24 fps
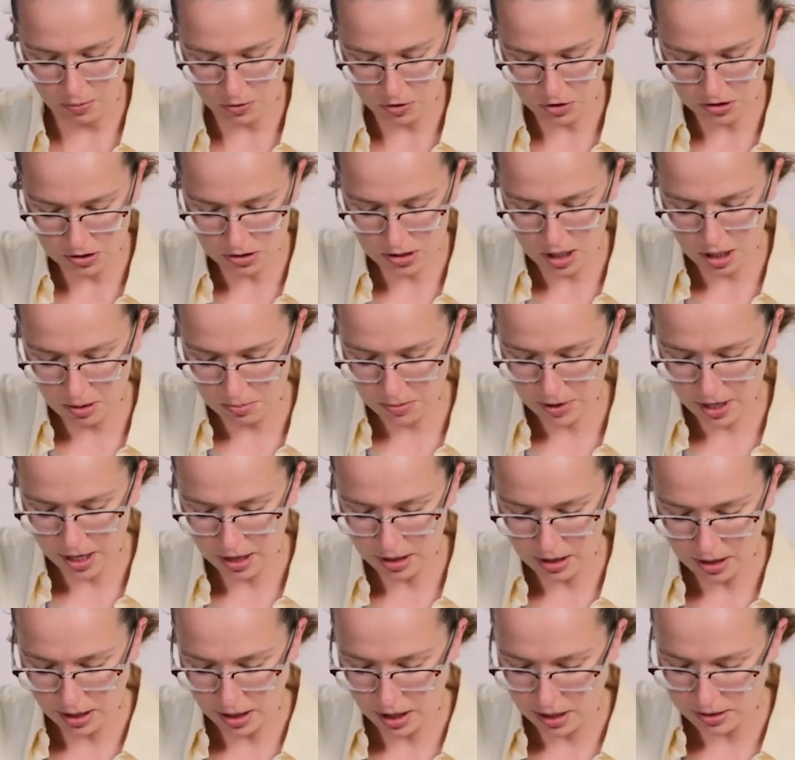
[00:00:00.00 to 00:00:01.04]
And we'll just keep
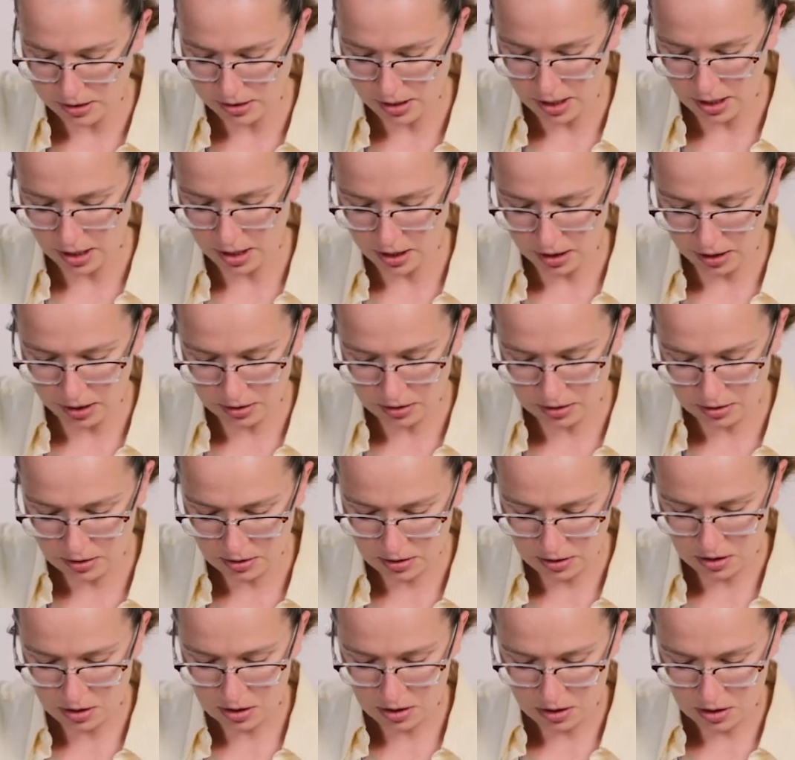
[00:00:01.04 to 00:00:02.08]
cutting as they get
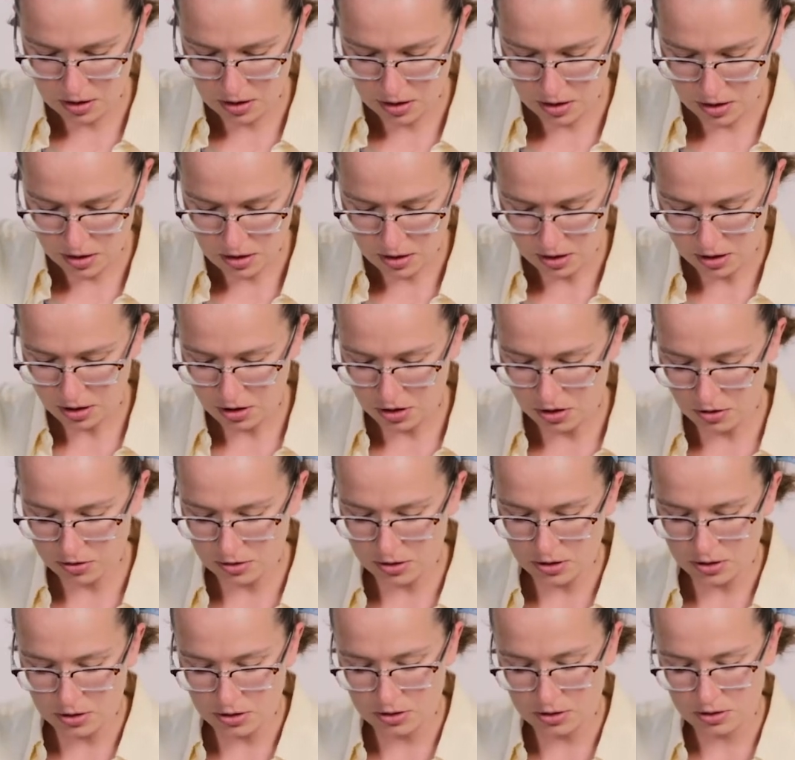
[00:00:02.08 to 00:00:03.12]

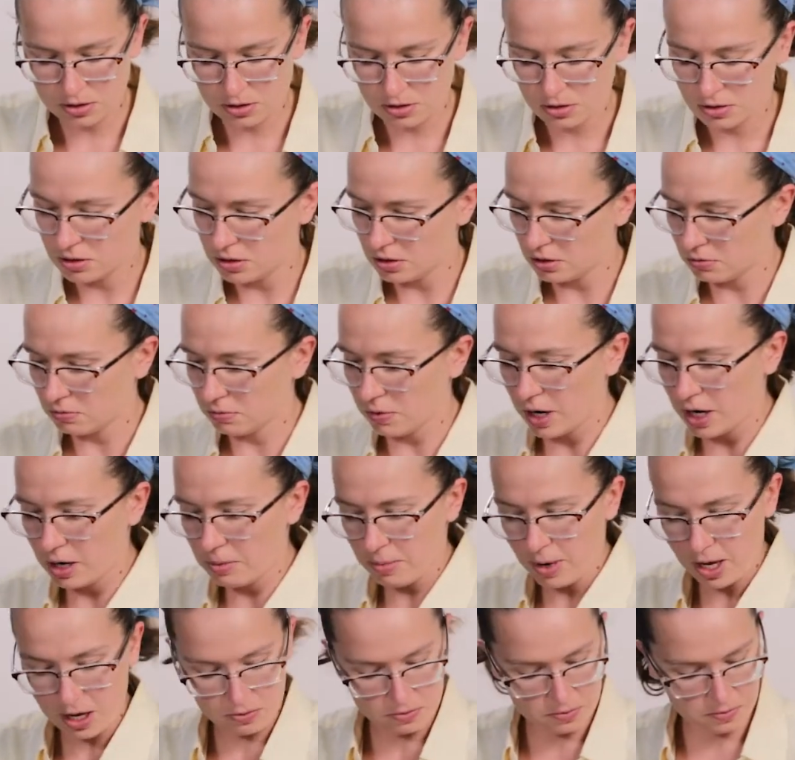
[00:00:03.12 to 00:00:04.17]
cooked to the
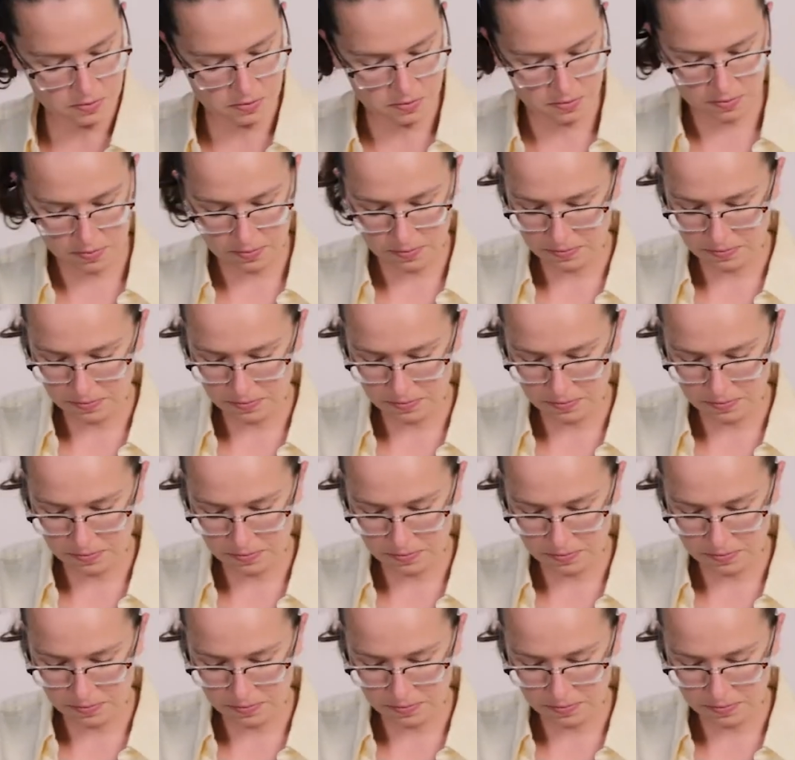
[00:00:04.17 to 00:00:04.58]
right amount.